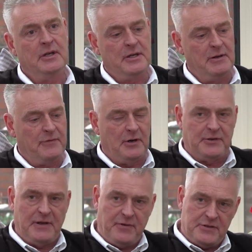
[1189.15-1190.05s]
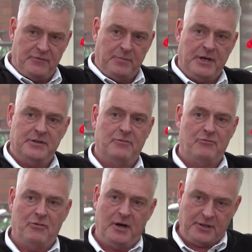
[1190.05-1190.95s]
you have got a difference of opinion
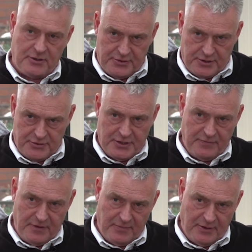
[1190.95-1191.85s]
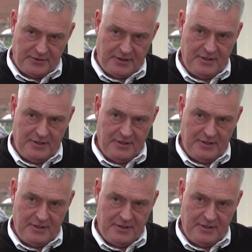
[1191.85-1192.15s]
right across the Conservative Party.